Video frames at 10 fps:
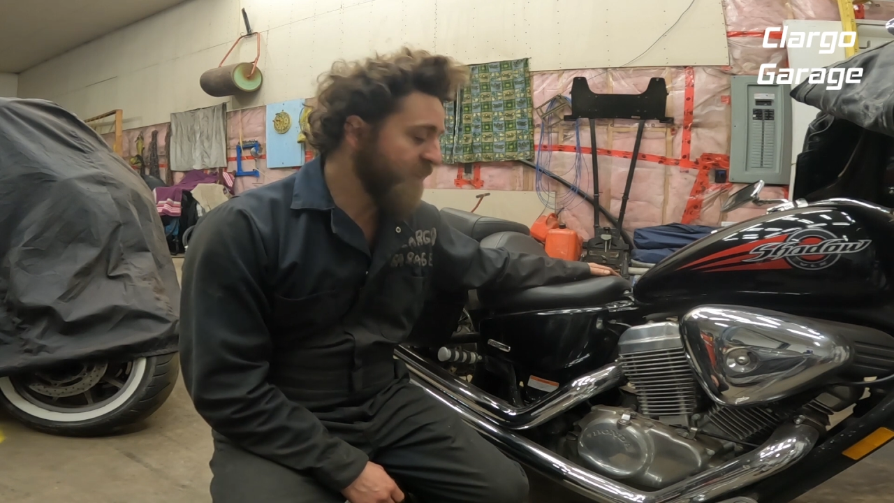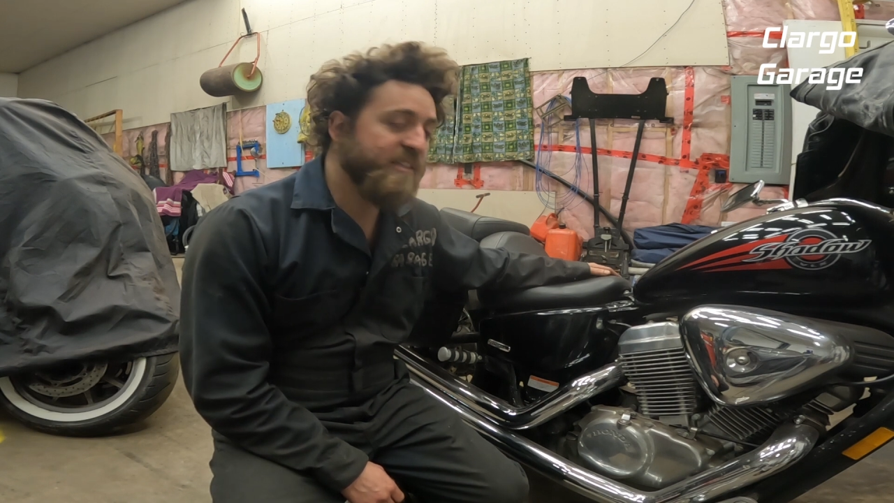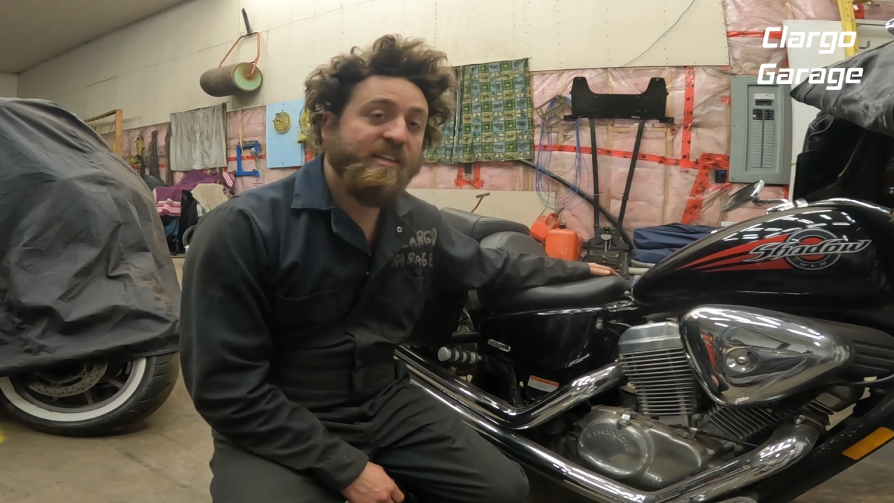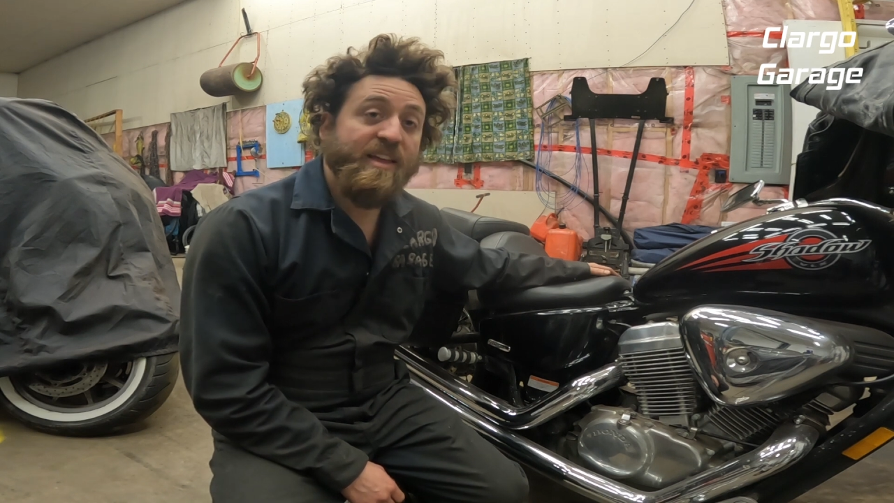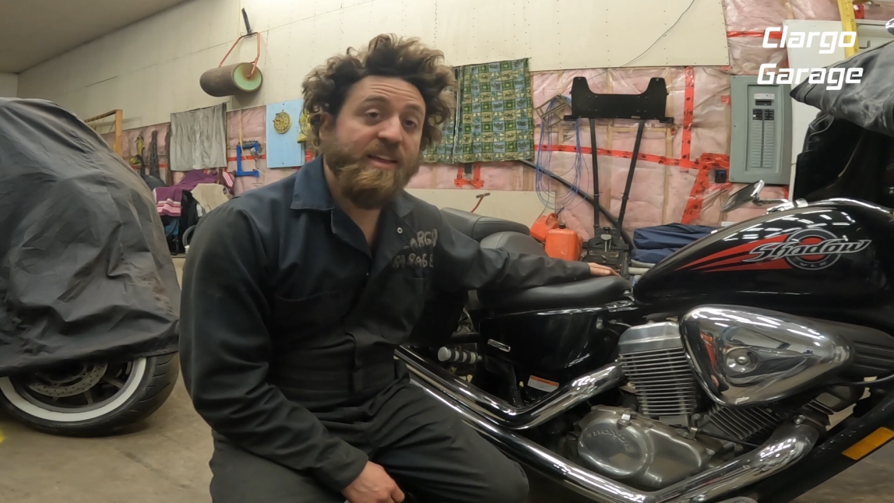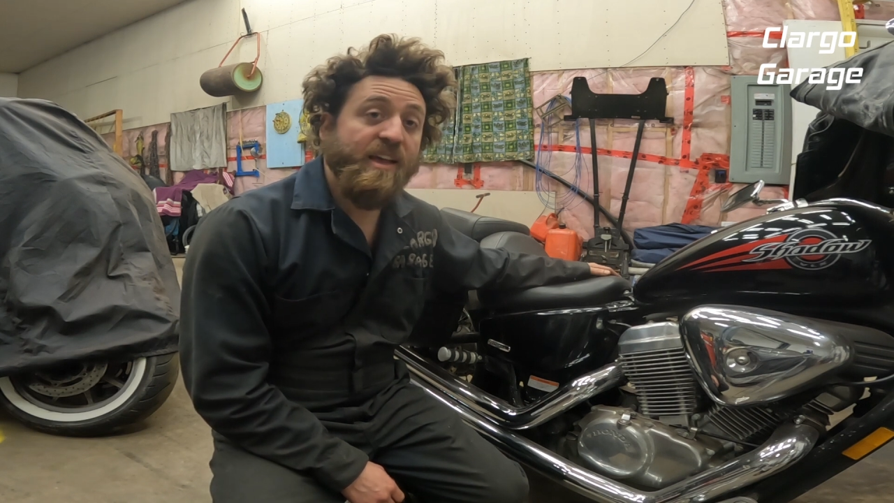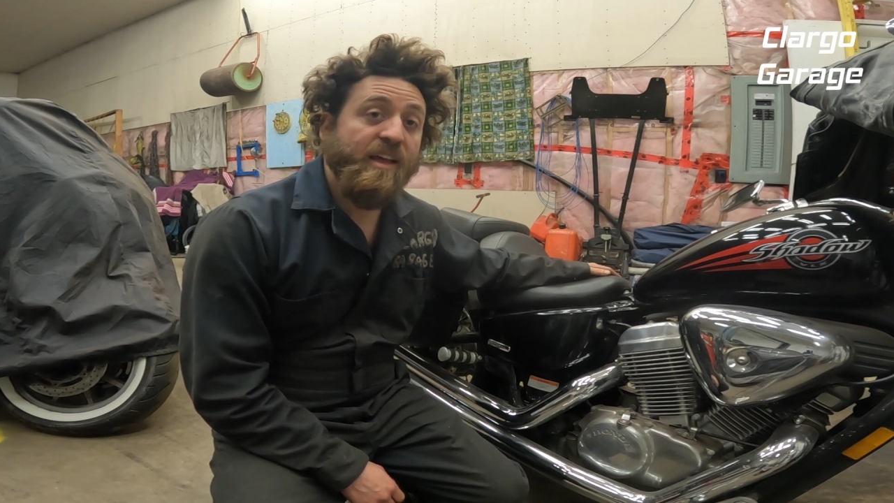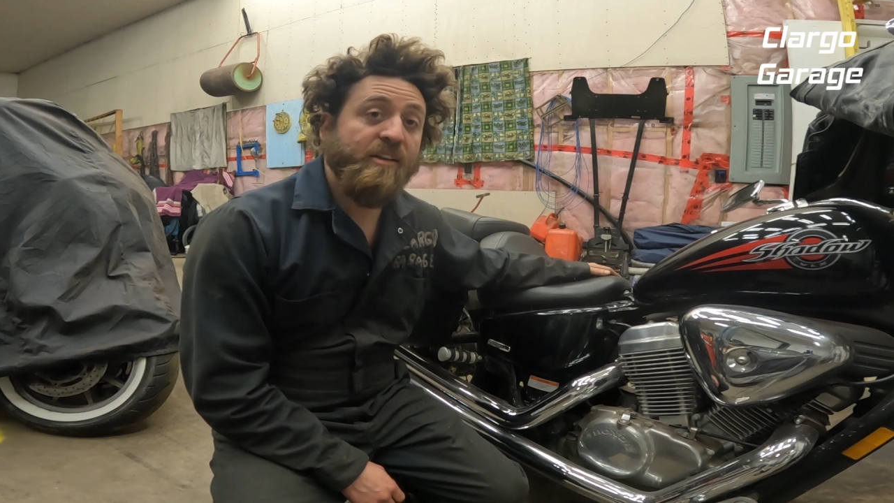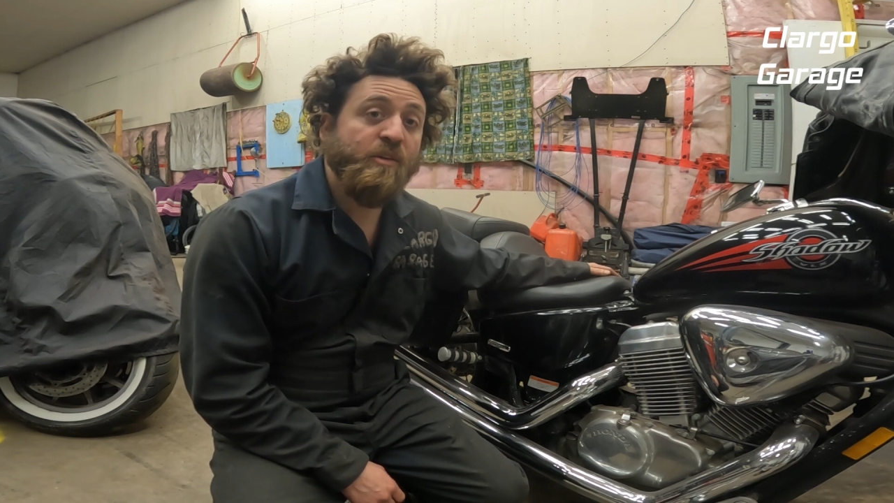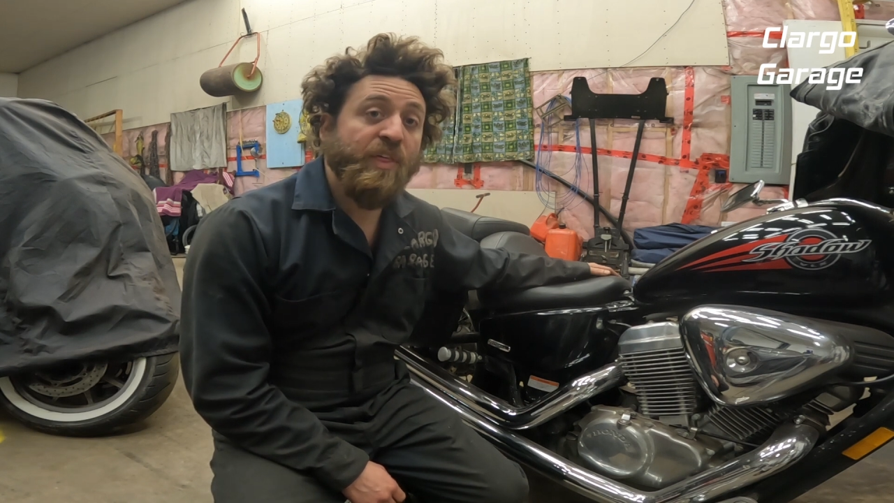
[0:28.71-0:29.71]
It's
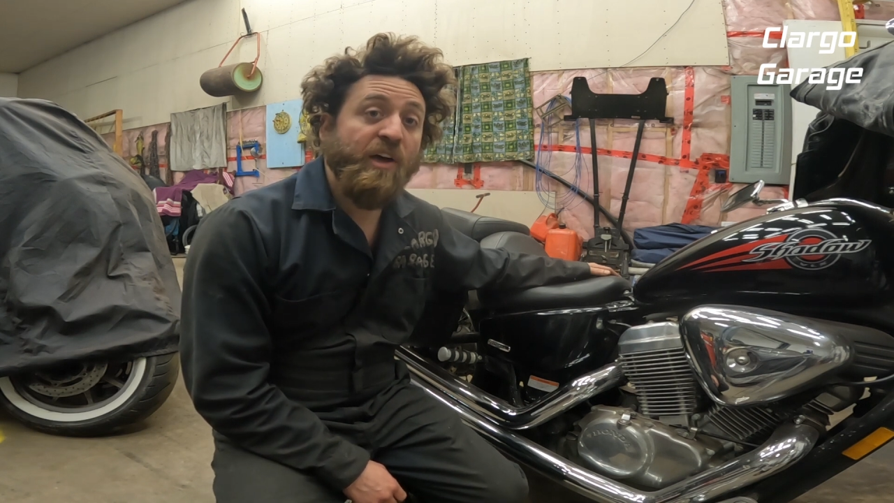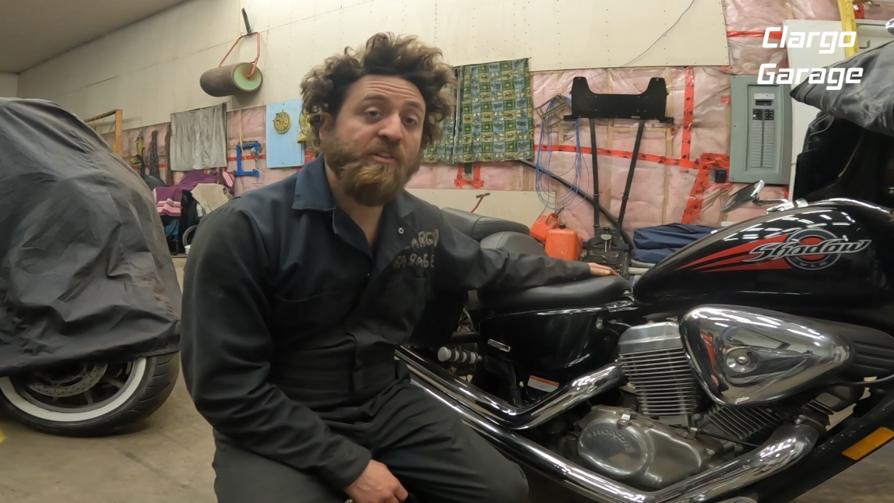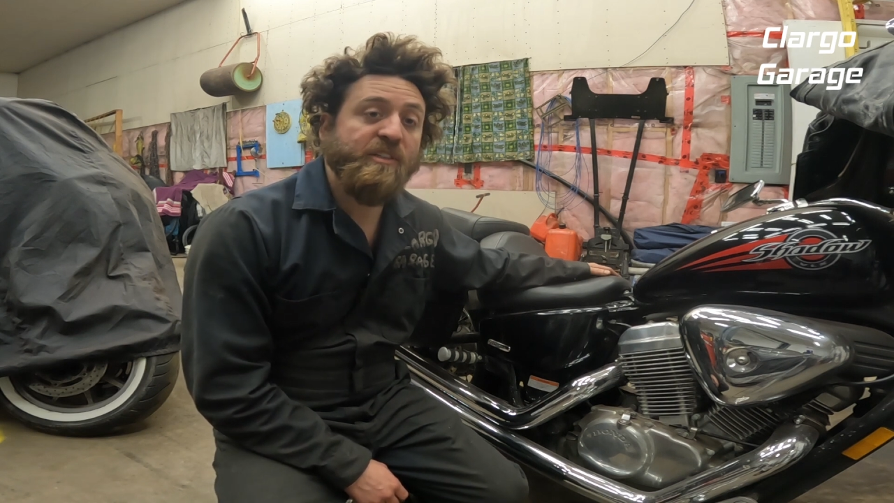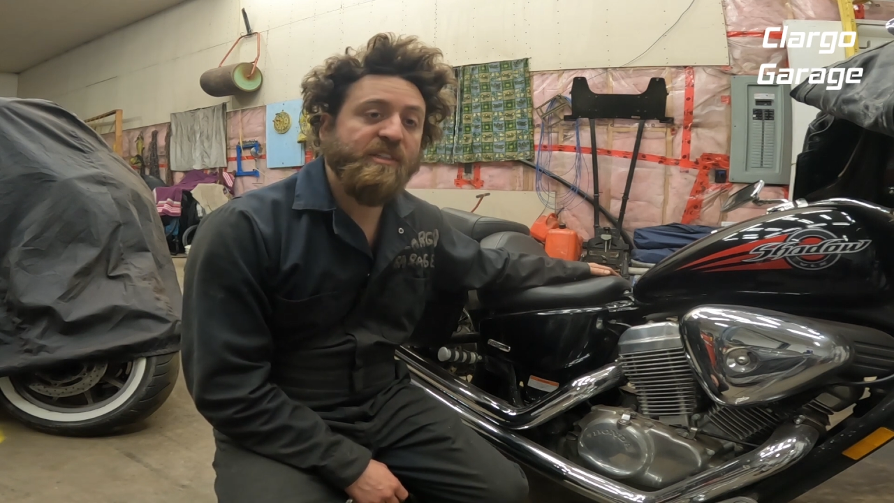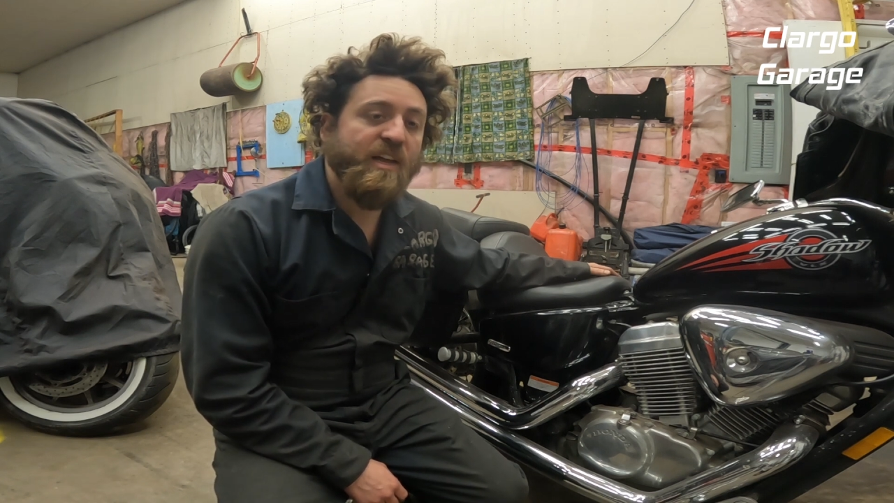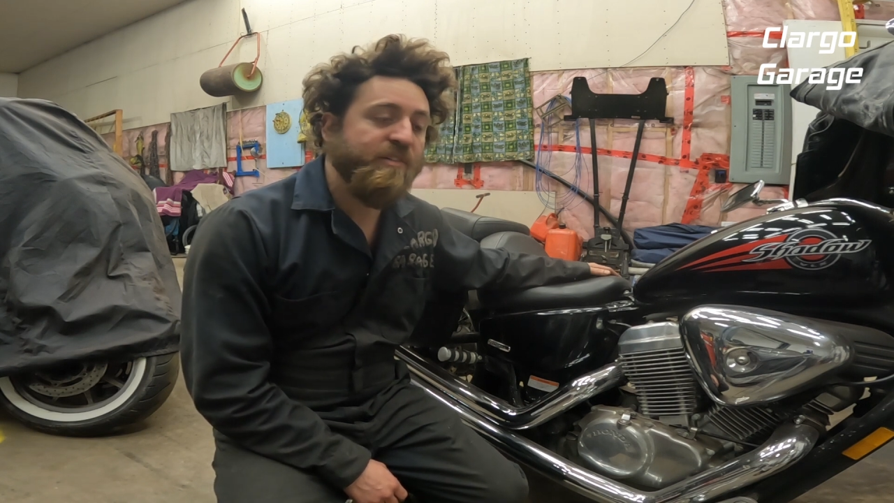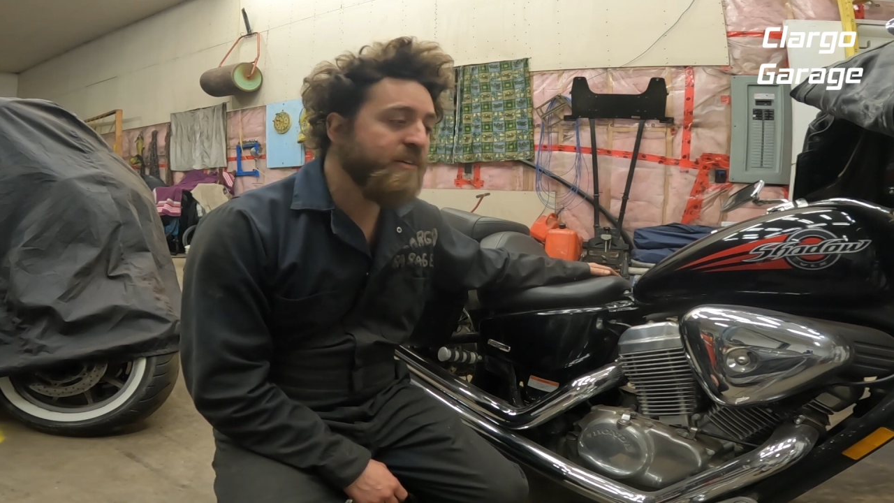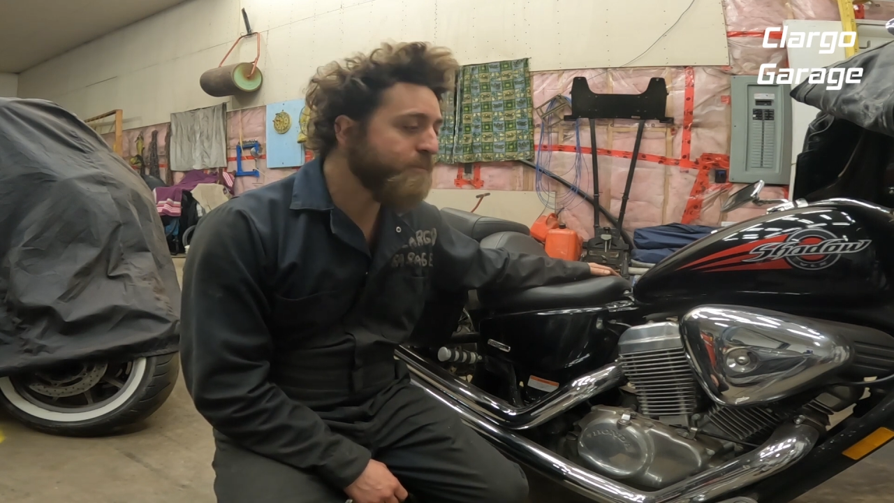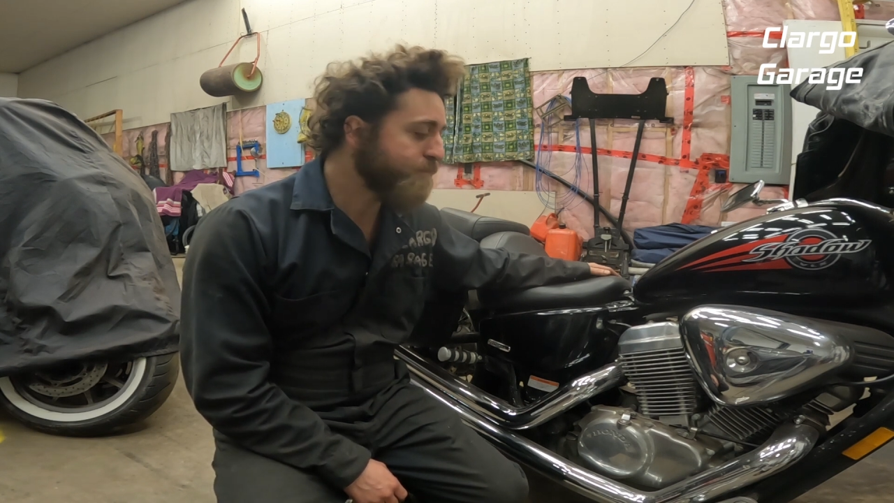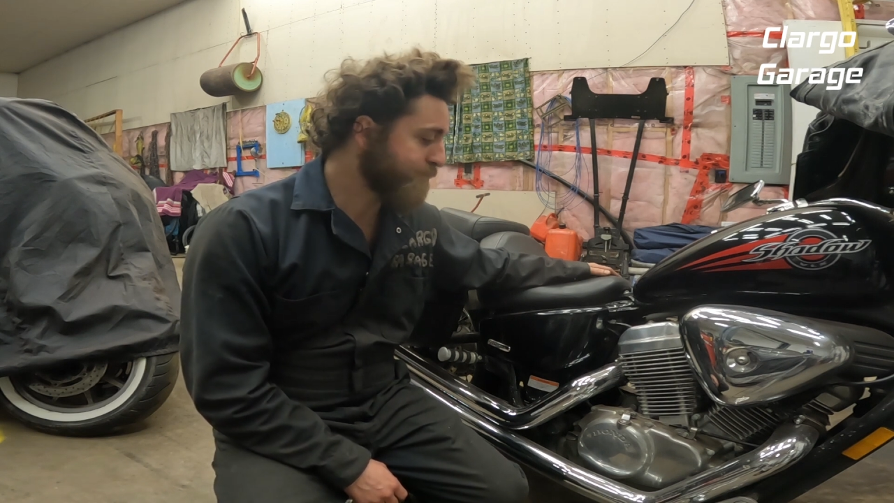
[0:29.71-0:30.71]
a 2007.